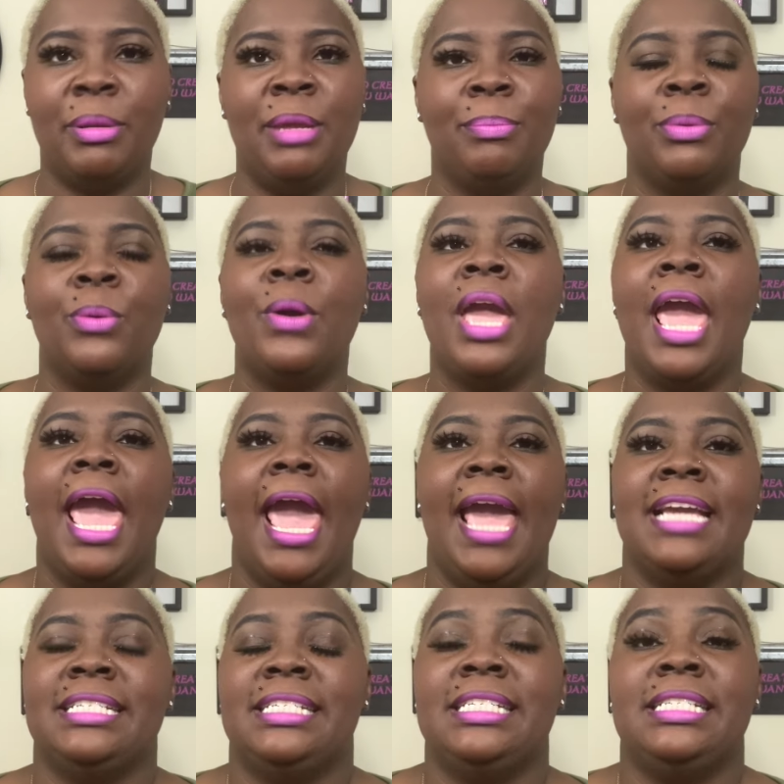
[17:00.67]
people,
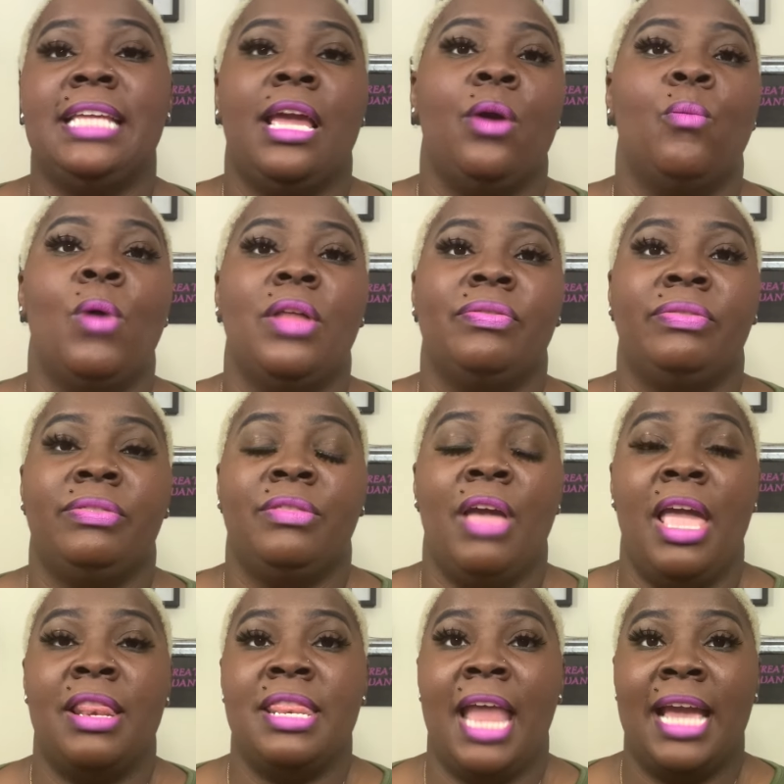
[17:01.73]
and she didn't want
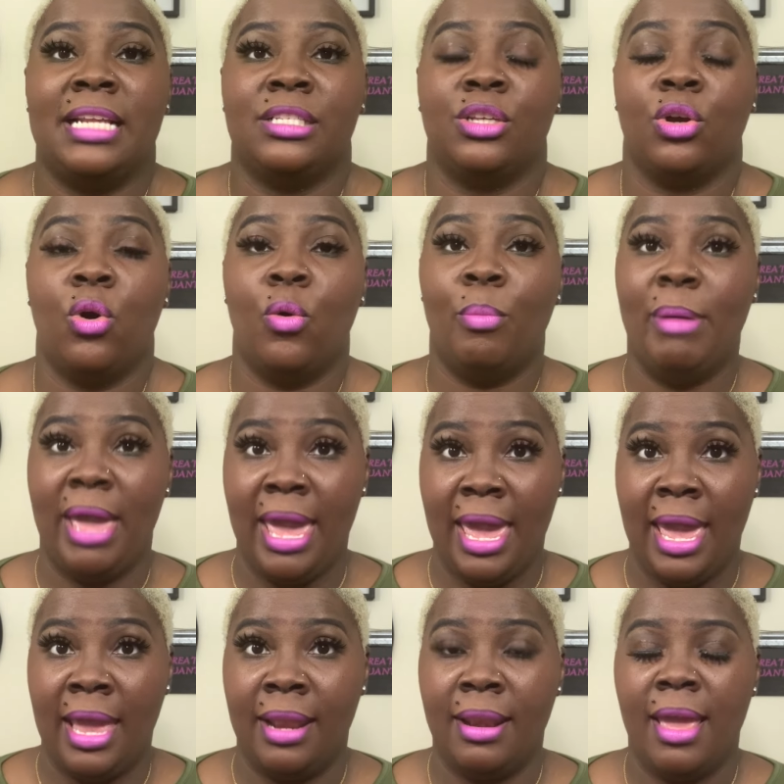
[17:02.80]
that night to go
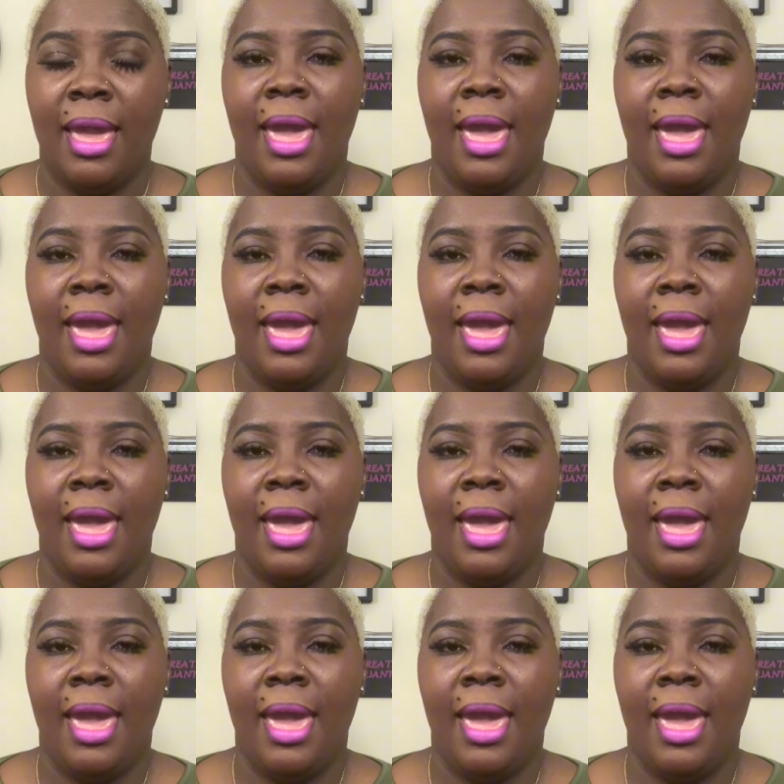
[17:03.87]
bad.